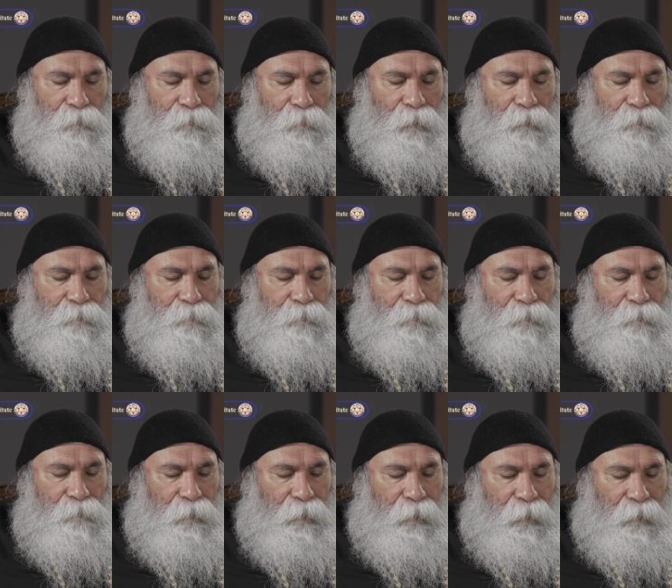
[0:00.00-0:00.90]
does
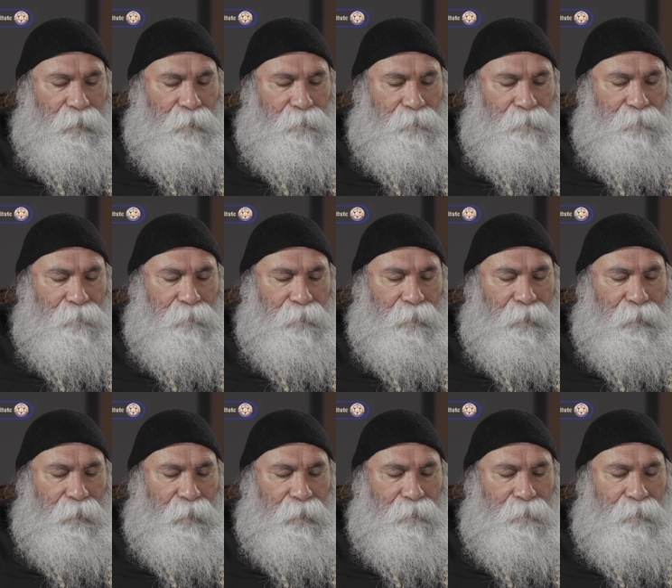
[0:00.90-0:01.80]
not hate
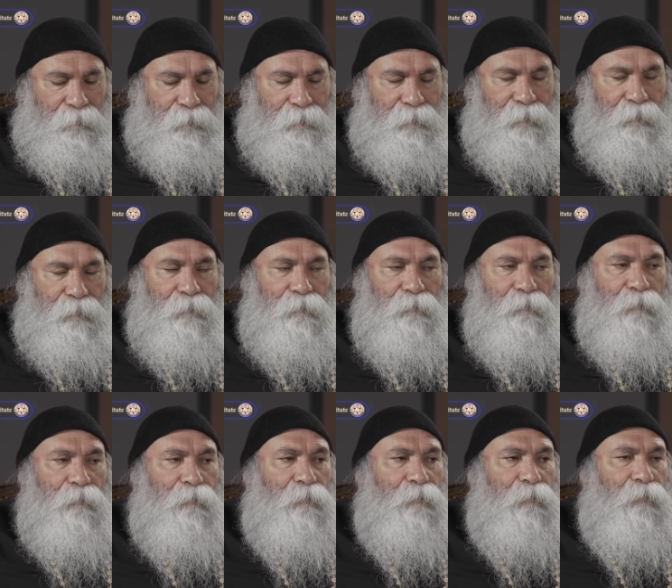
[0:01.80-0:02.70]
anything
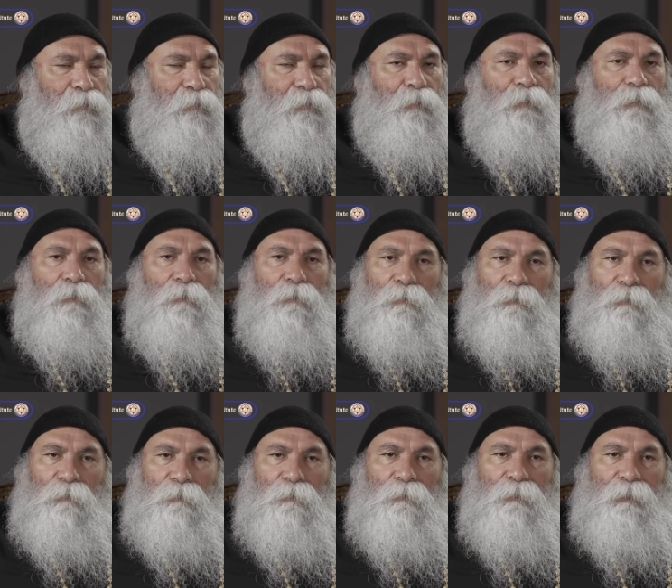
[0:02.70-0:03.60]

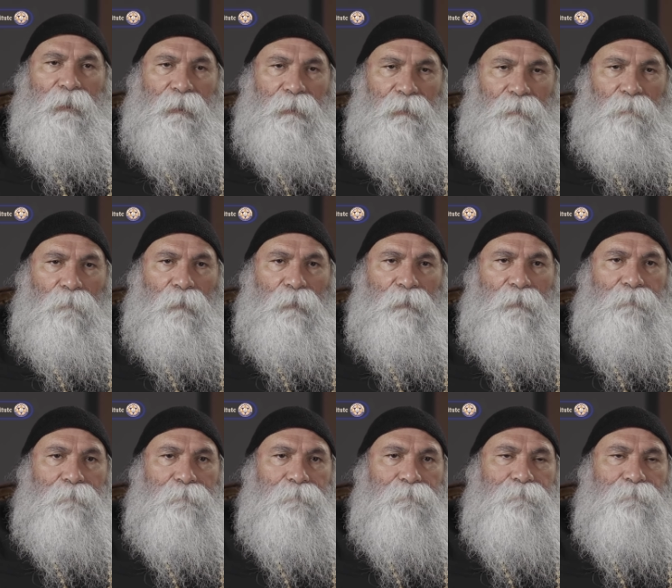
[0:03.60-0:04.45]
or anyone.